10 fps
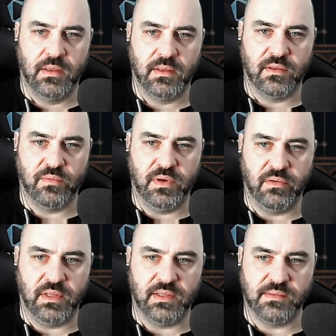Because we don't
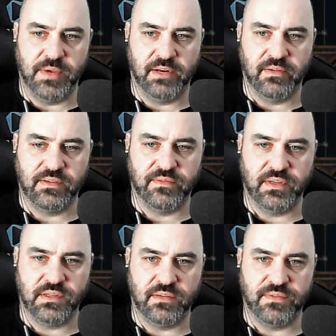need this mana
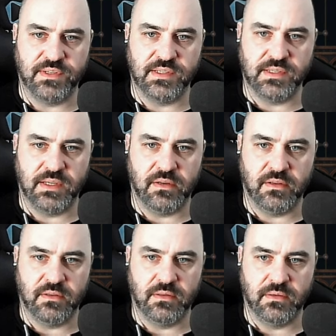reservation efficiency at
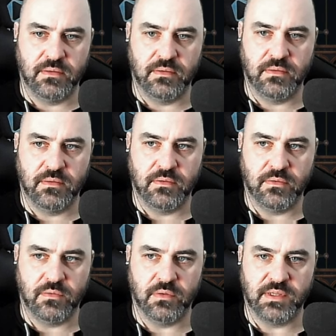all.
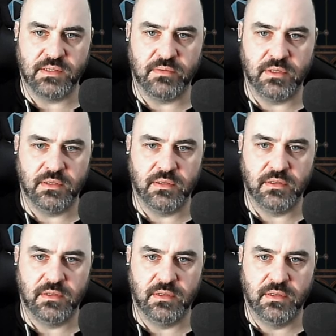Or this one.
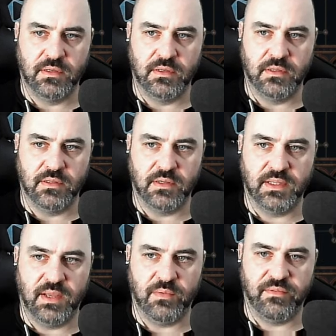
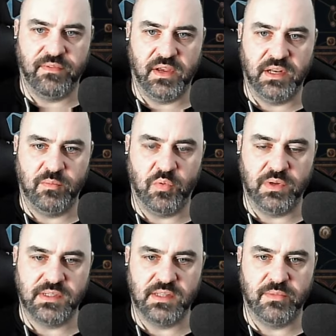That we're finding
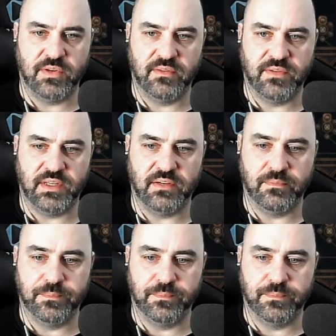points in the middle of the video.